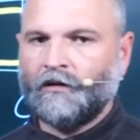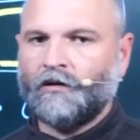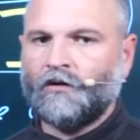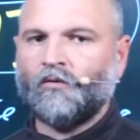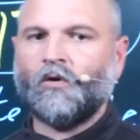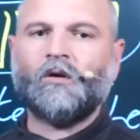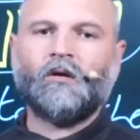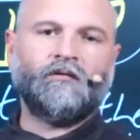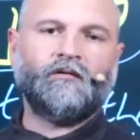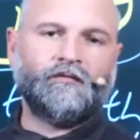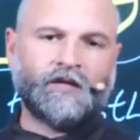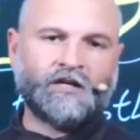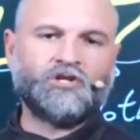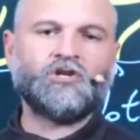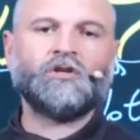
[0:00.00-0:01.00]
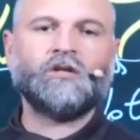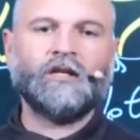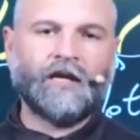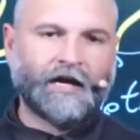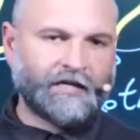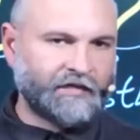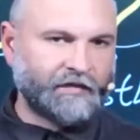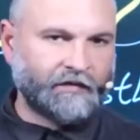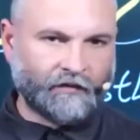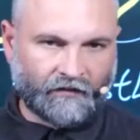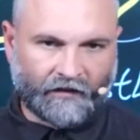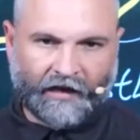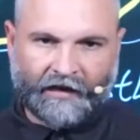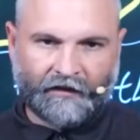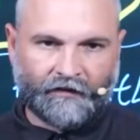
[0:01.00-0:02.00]
Well, eventually I didn't
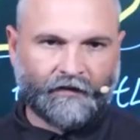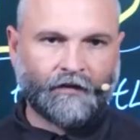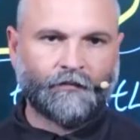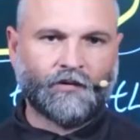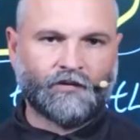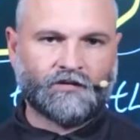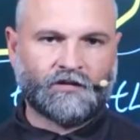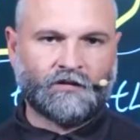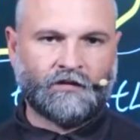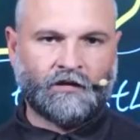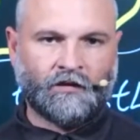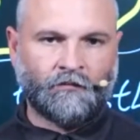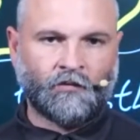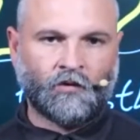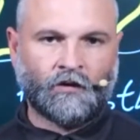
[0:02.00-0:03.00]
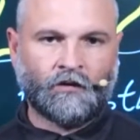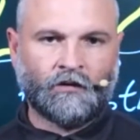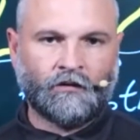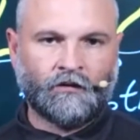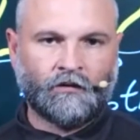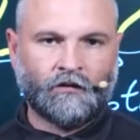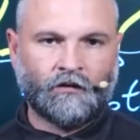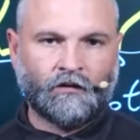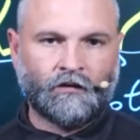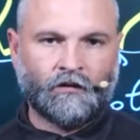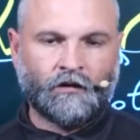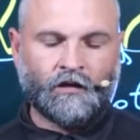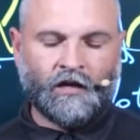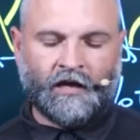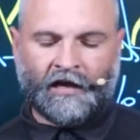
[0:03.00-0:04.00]
like that person anymore.
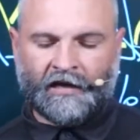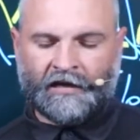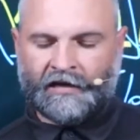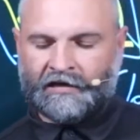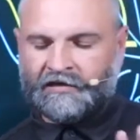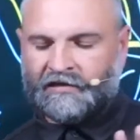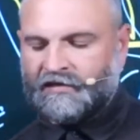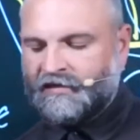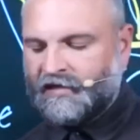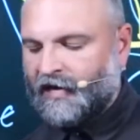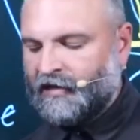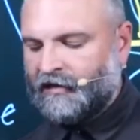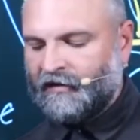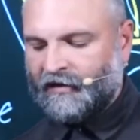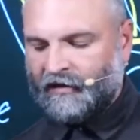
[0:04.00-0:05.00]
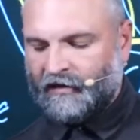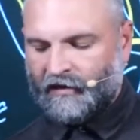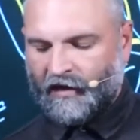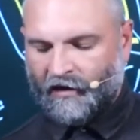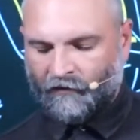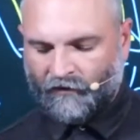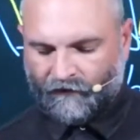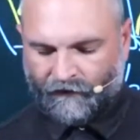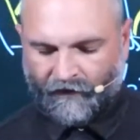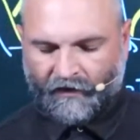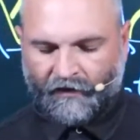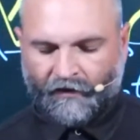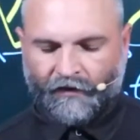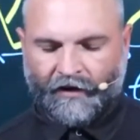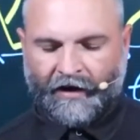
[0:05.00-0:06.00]
And I decided that I would
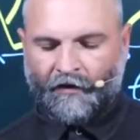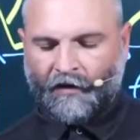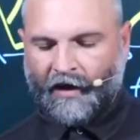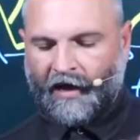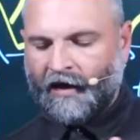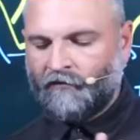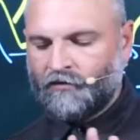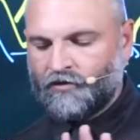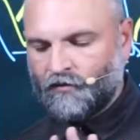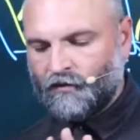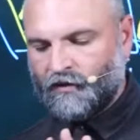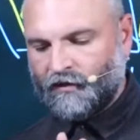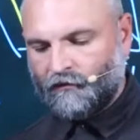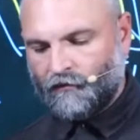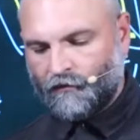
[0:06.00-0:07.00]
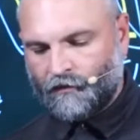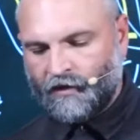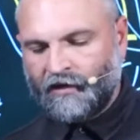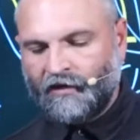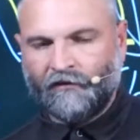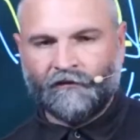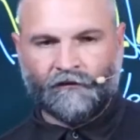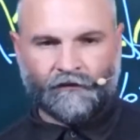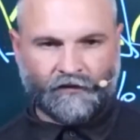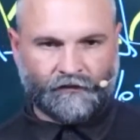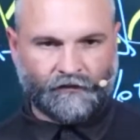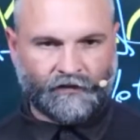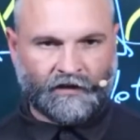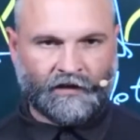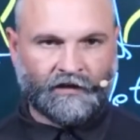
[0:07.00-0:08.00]
figure out how to get rid of the
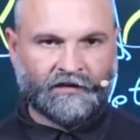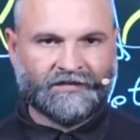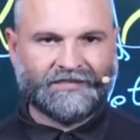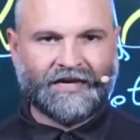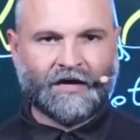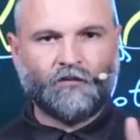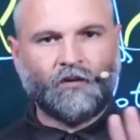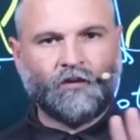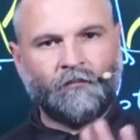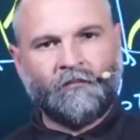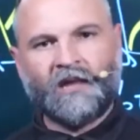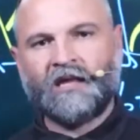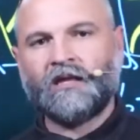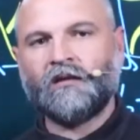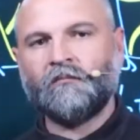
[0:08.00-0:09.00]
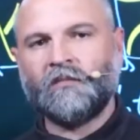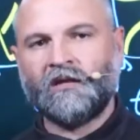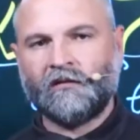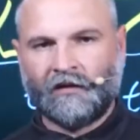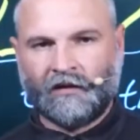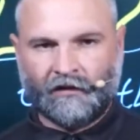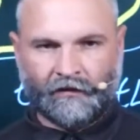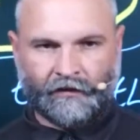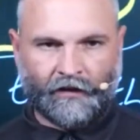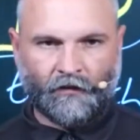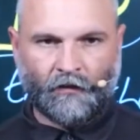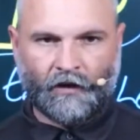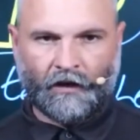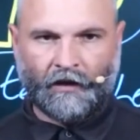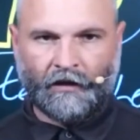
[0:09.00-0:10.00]
things that were making me think that
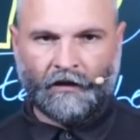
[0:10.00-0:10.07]
way.